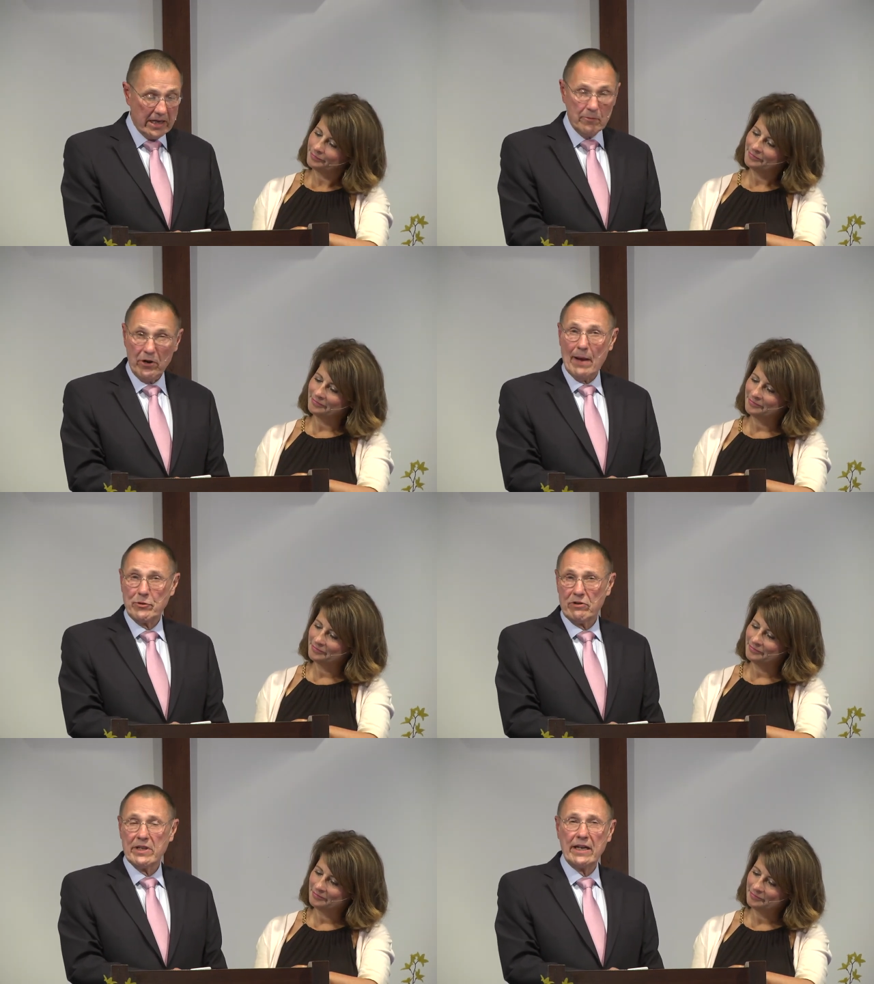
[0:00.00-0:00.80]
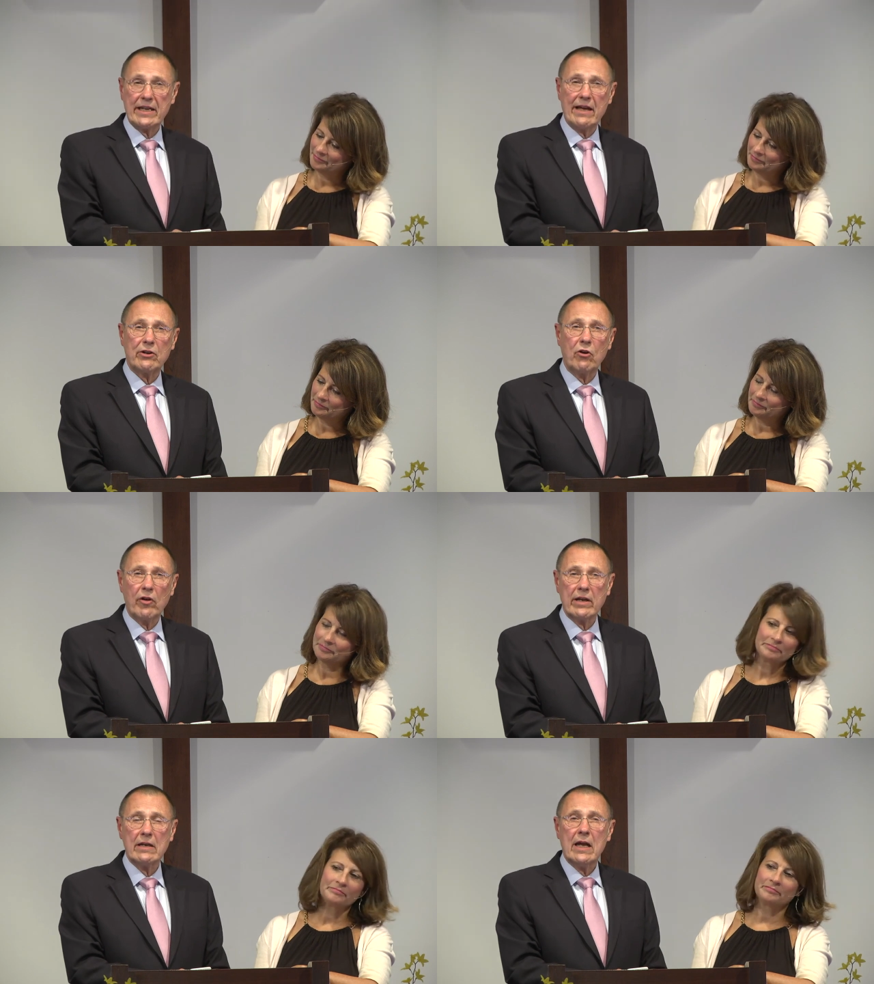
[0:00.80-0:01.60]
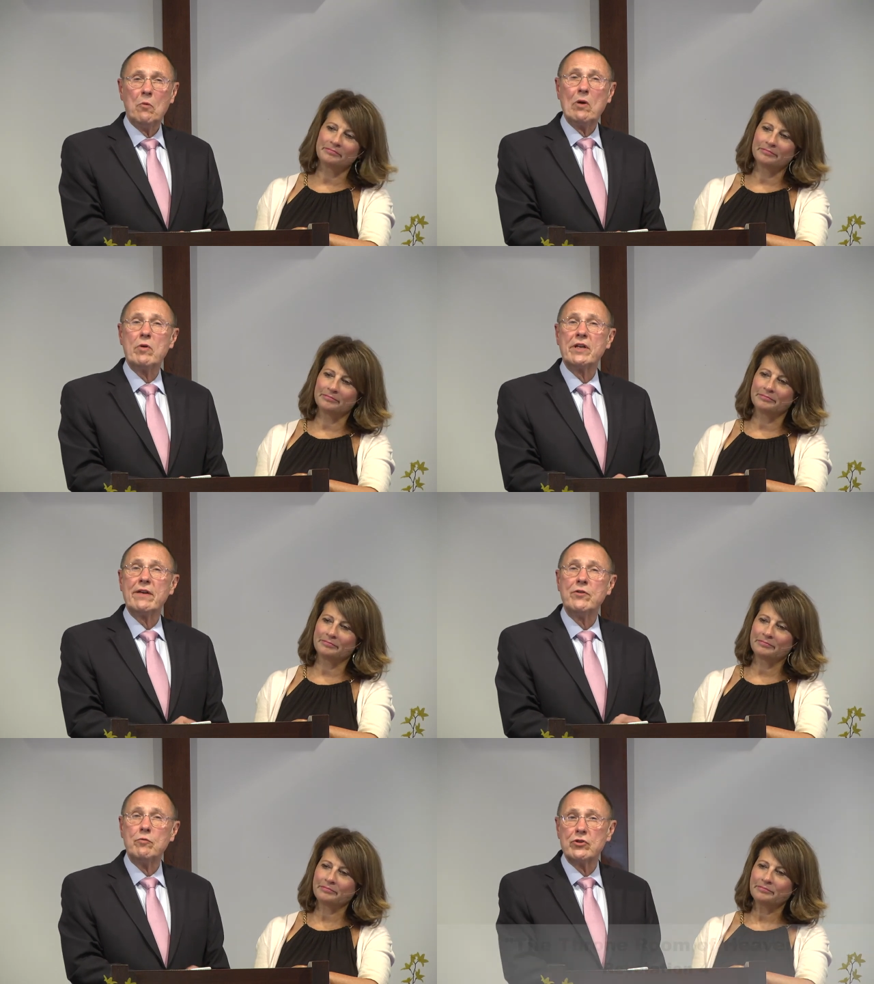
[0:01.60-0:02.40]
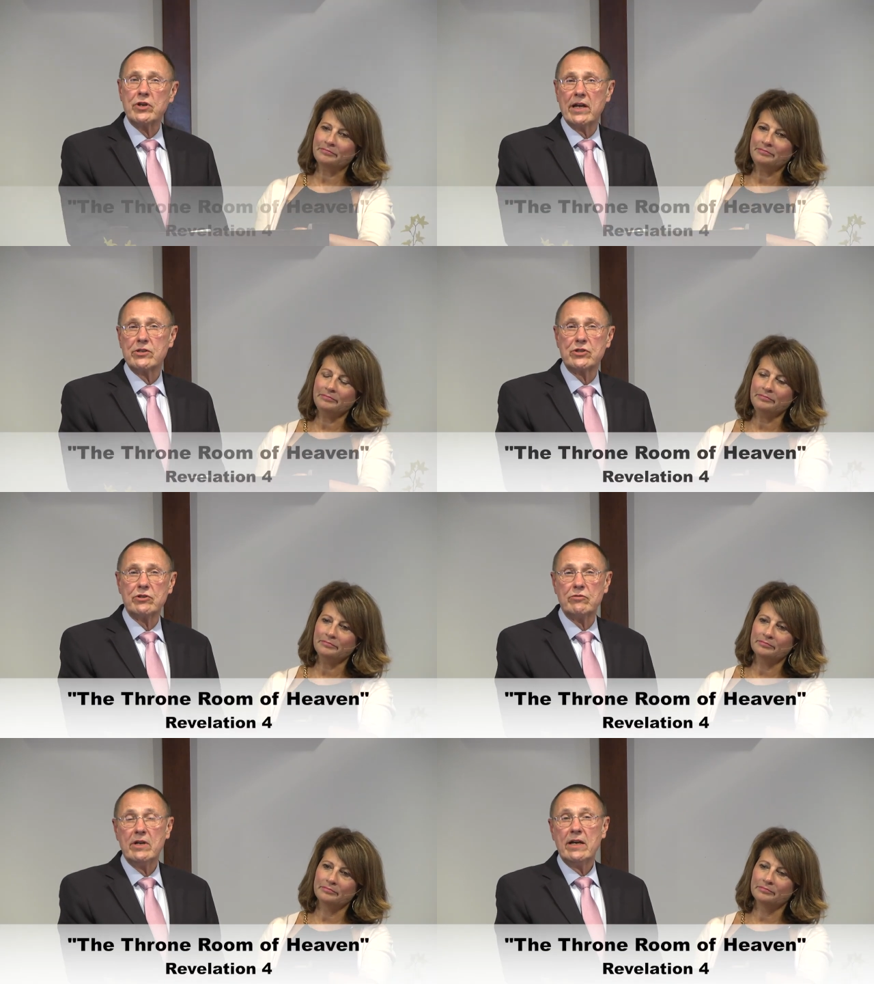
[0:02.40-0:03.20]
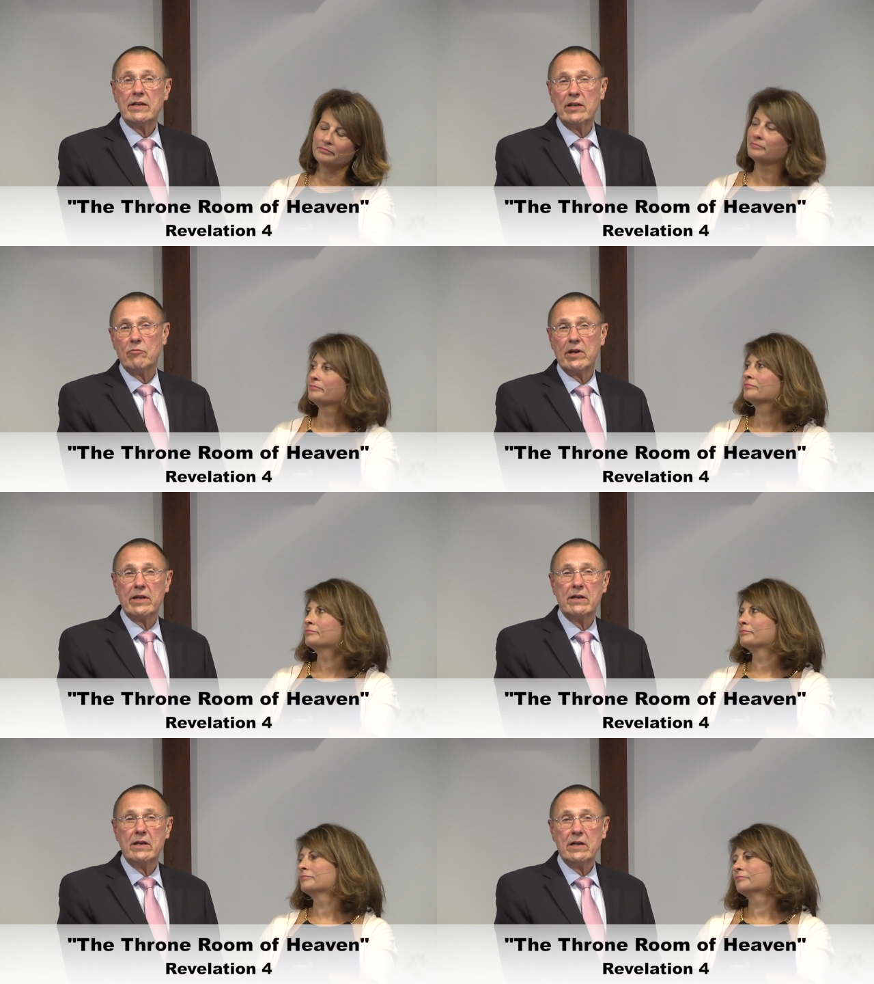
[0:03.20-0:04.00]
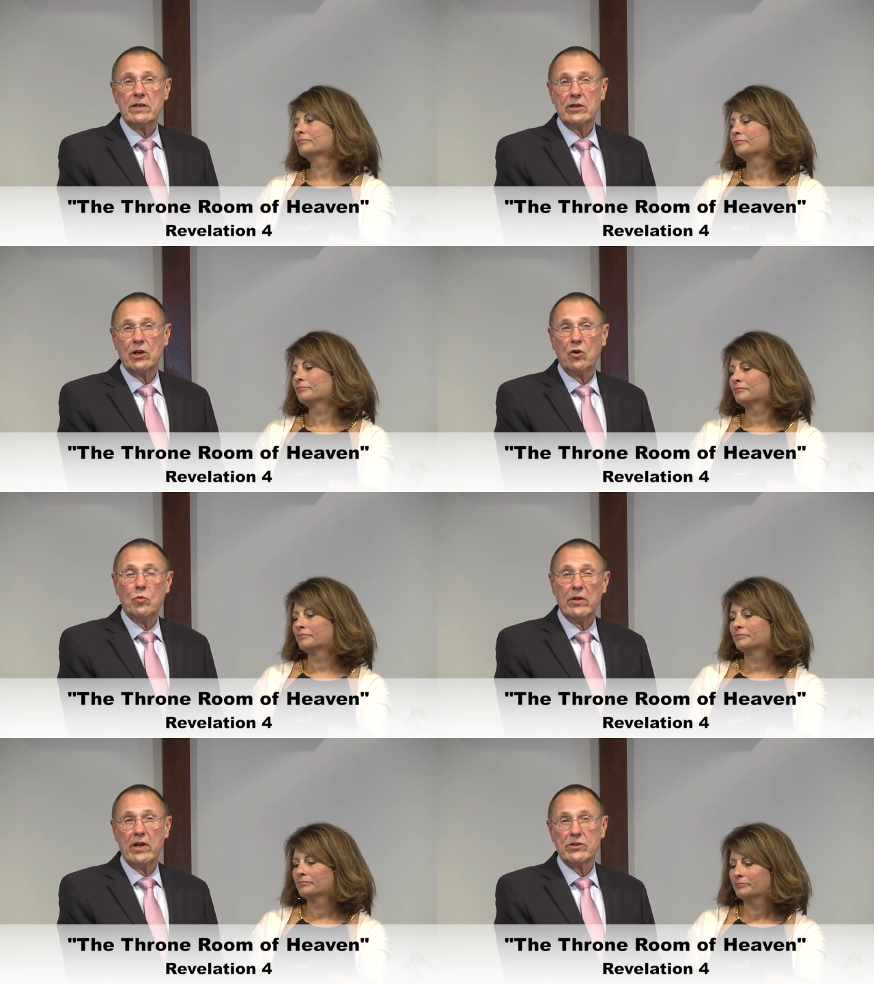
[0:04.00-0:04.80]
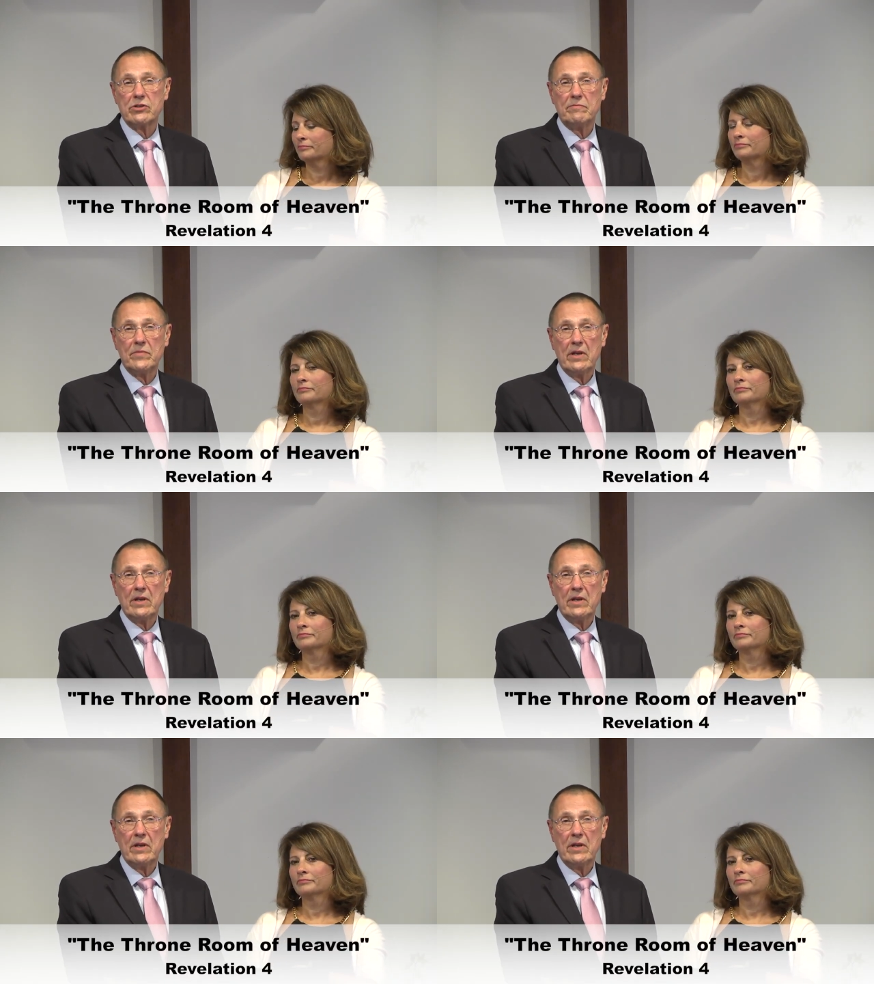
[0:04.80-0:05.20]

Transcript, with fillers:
Speaker 1: Perhaps you're in that category. We want to give you a chance to get ready to go with us.